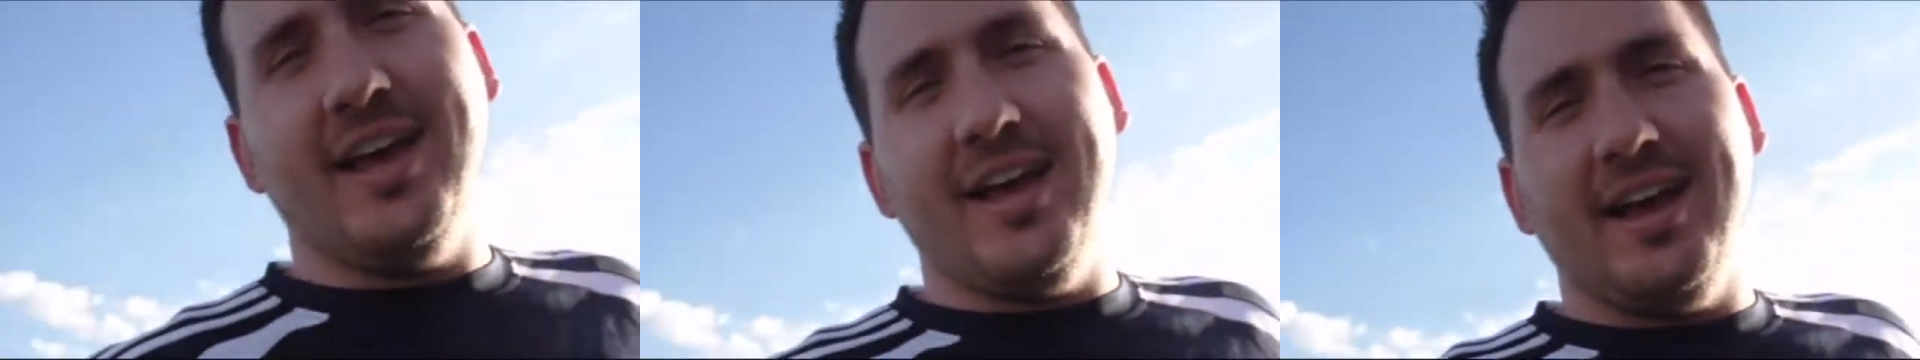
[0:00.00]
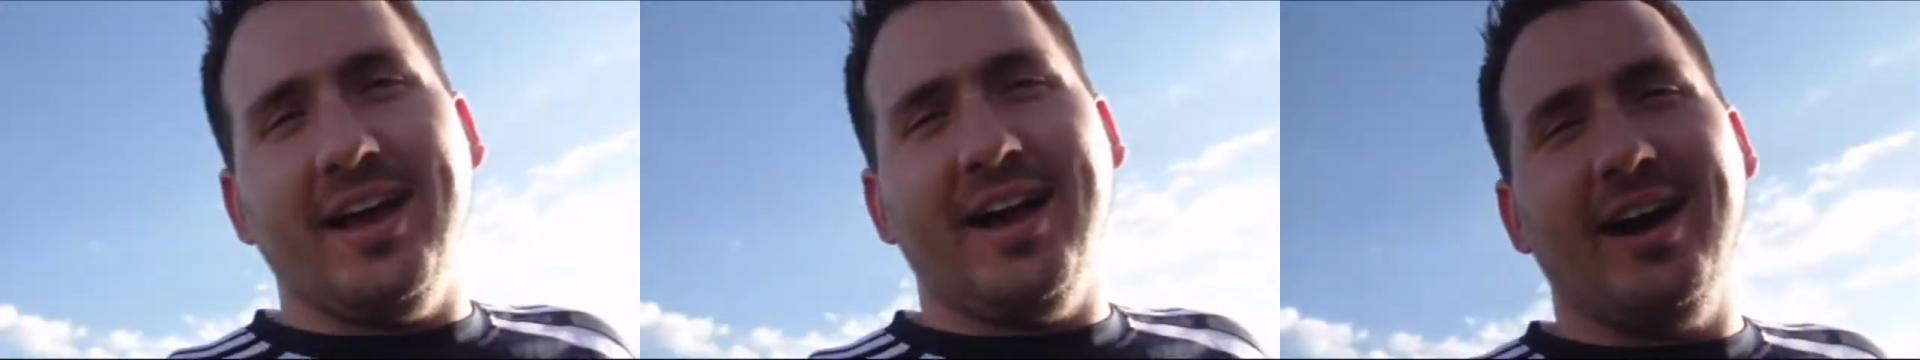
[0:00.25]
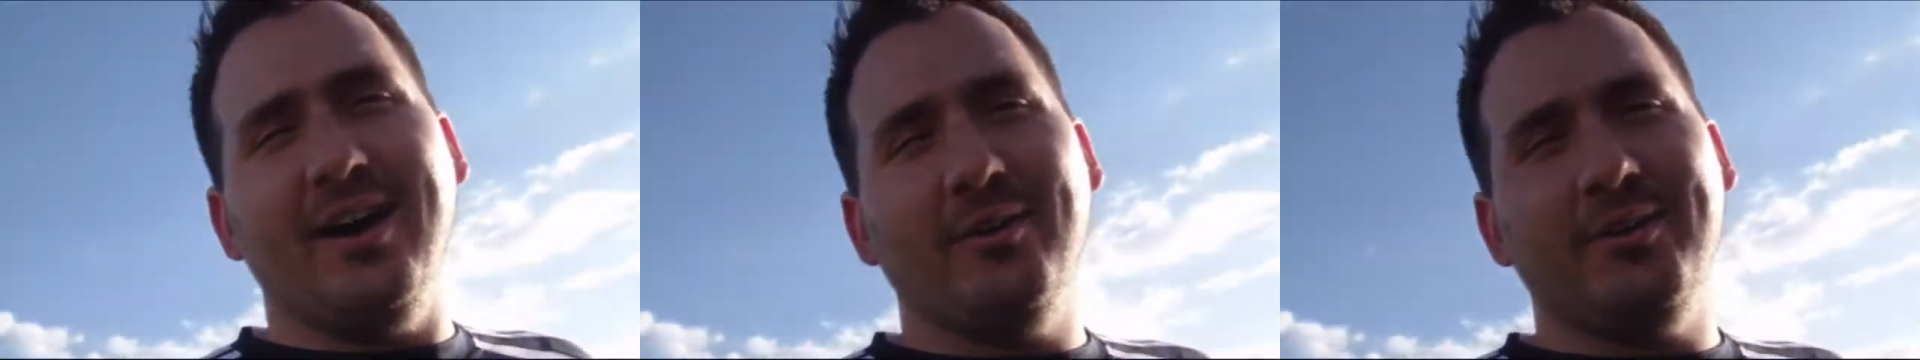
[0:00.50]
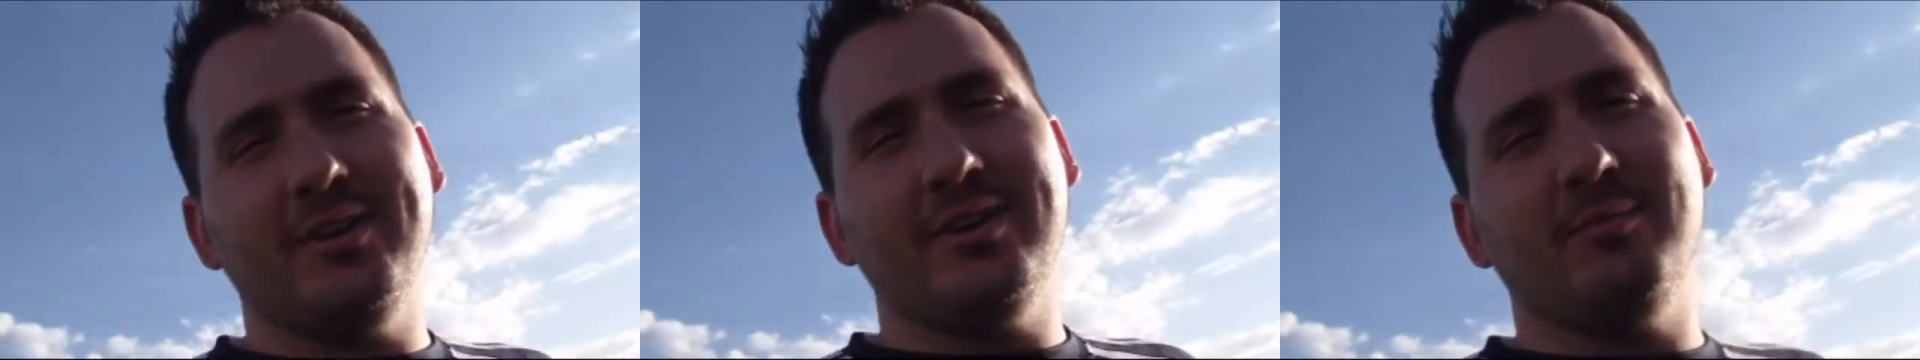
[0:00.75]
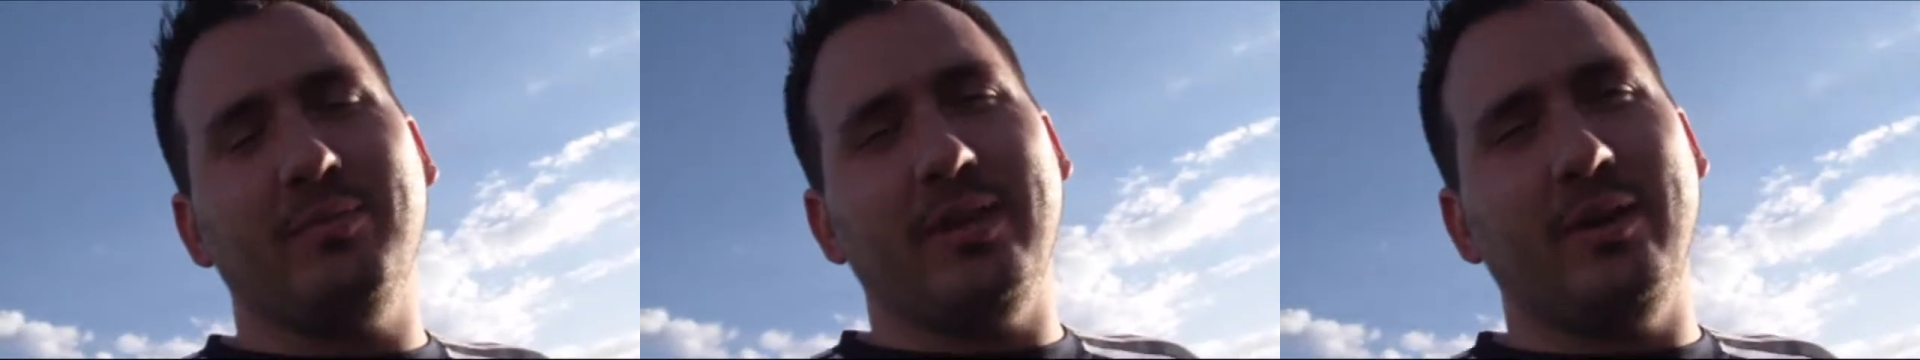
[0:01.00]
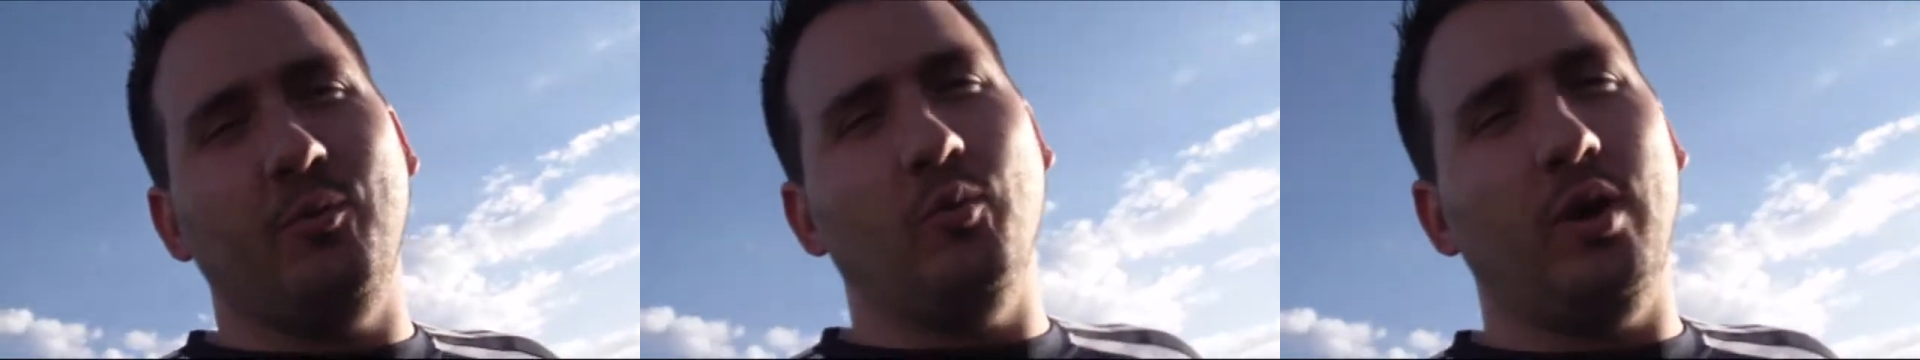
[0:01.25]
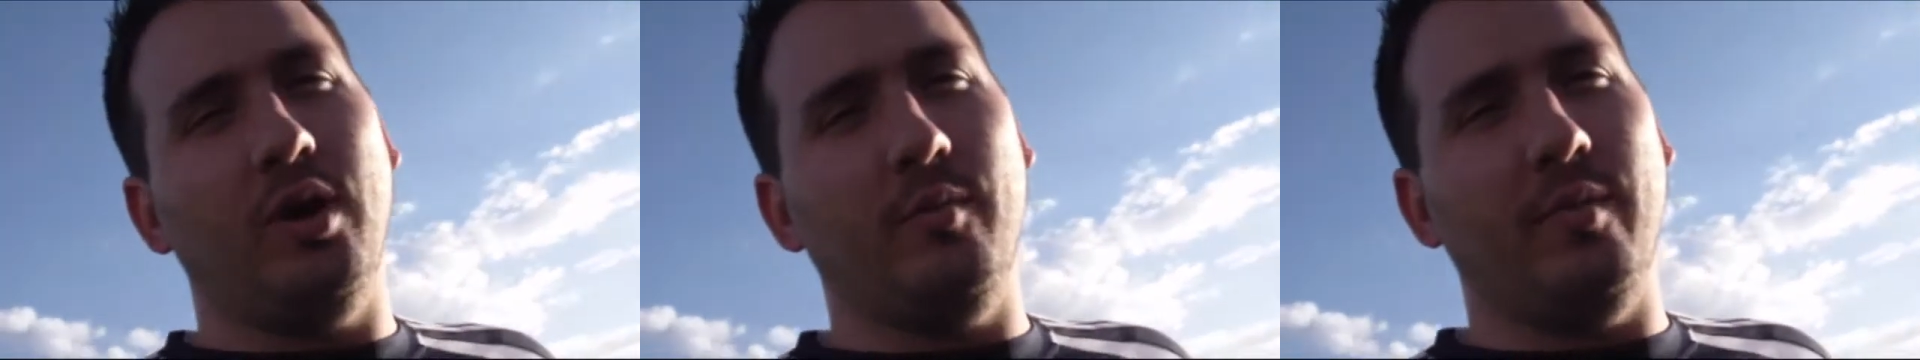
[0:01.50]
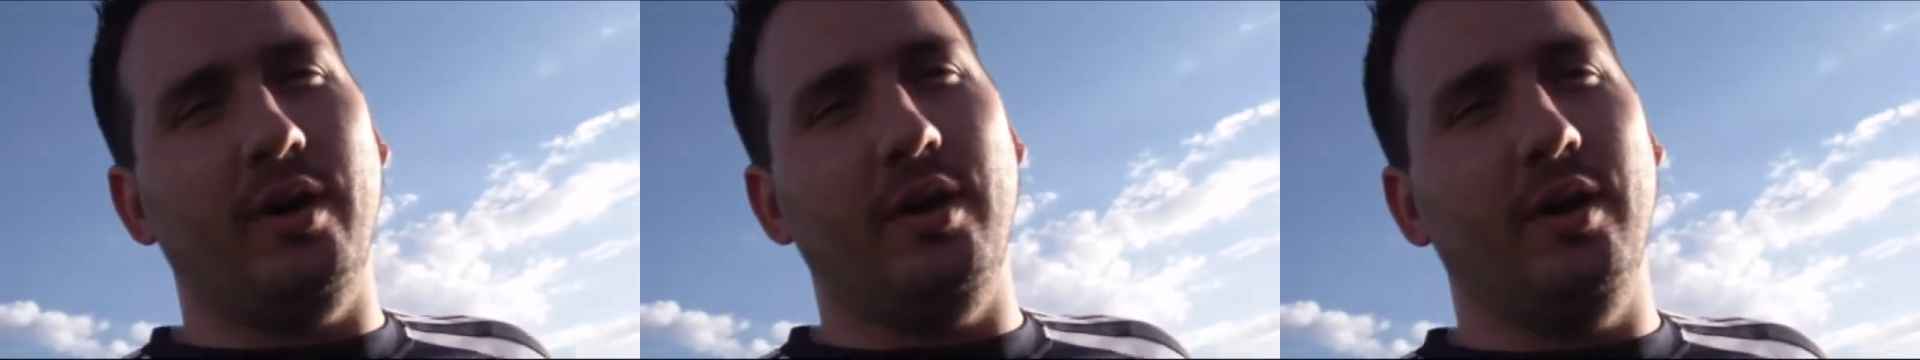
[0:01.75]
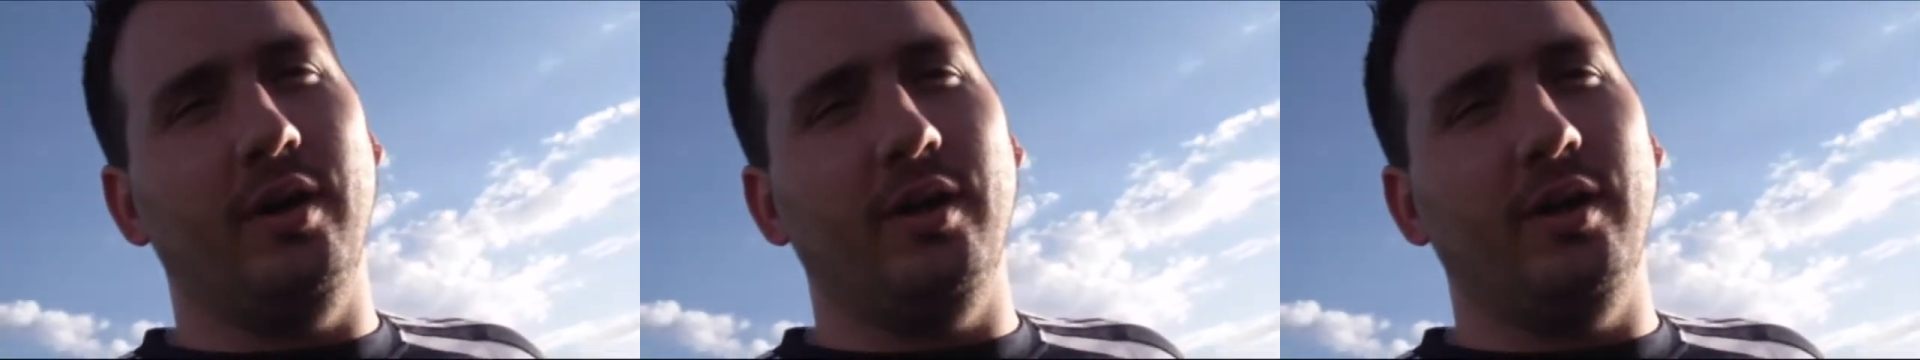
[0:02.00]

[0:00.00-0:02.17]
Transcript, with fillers: how are you gonna play wall ball